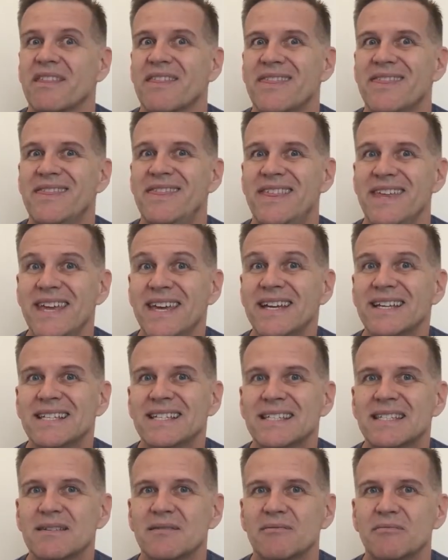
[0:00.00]

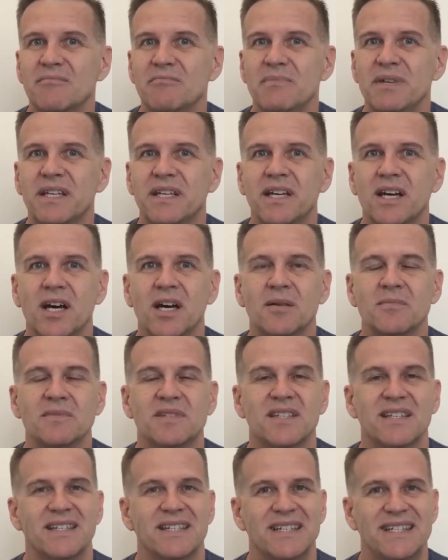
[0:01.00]
this
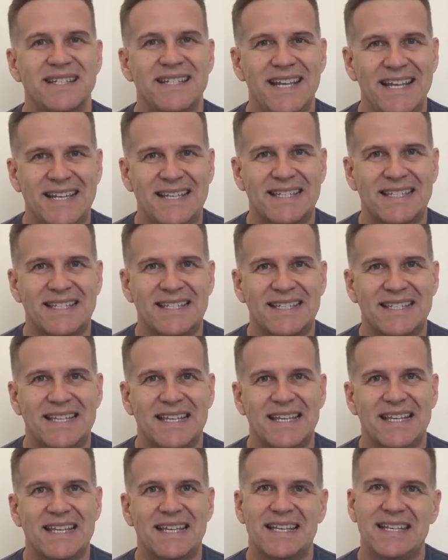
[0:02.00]
becomes dis,
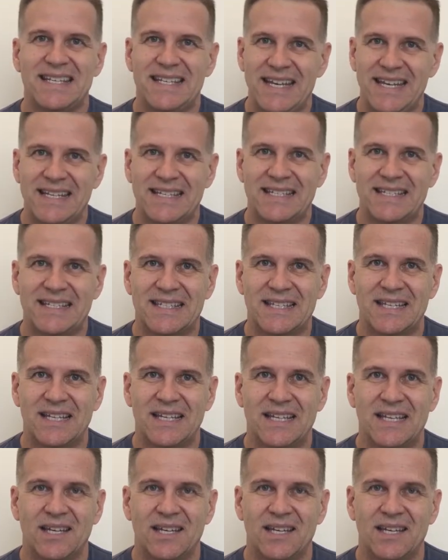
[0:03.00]
dis,